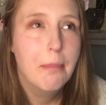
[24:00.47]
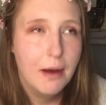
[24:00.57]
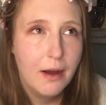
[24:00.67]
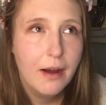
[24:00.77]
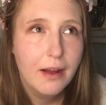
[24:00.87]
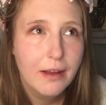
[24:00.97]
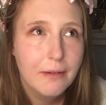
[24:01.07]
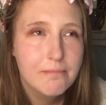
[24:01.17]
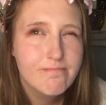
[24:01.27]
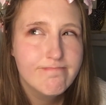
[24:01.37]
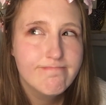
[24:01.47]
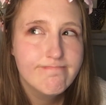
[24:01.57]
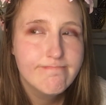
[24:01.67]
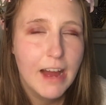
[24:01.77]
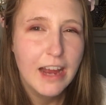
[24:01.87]
but
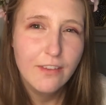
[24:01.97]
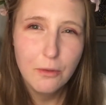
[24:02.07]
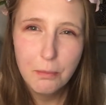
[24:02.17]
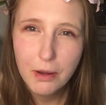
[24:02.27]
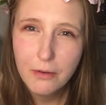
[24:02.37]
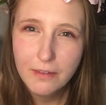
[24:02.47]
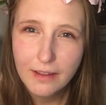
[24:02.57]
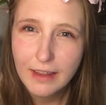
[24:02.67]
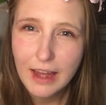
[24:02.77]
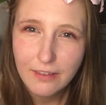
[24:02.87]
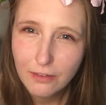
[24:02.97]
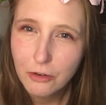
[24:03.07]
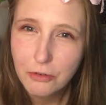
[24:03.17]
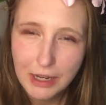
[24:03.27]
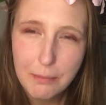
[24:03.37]
I suppose that that's
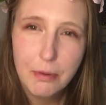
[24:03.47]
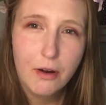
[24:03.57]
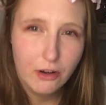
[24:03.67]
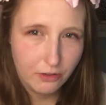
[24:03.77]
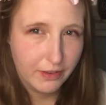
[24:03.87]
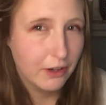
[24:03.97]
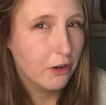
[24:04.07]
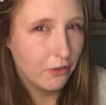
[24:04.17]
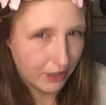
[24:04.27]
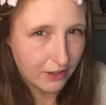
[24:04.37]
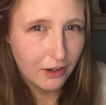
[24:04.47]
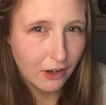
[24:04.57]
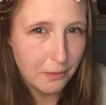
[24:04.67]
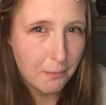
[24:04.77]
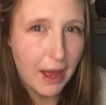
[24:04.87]
not really part of the
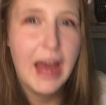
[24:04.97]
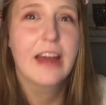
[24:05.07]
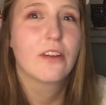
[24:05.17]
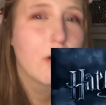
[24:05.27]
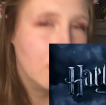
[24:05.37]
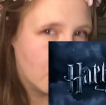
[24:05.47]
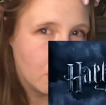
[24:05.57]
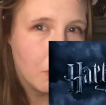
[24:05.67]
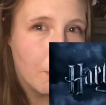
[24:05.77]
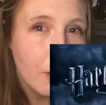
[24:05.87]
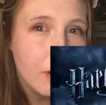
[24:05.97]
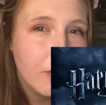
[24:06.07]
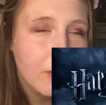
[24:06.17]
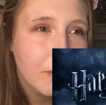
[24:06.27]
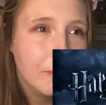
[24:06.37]
curriculum at
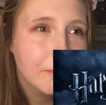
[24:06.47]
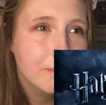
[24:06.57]
Hogwarts.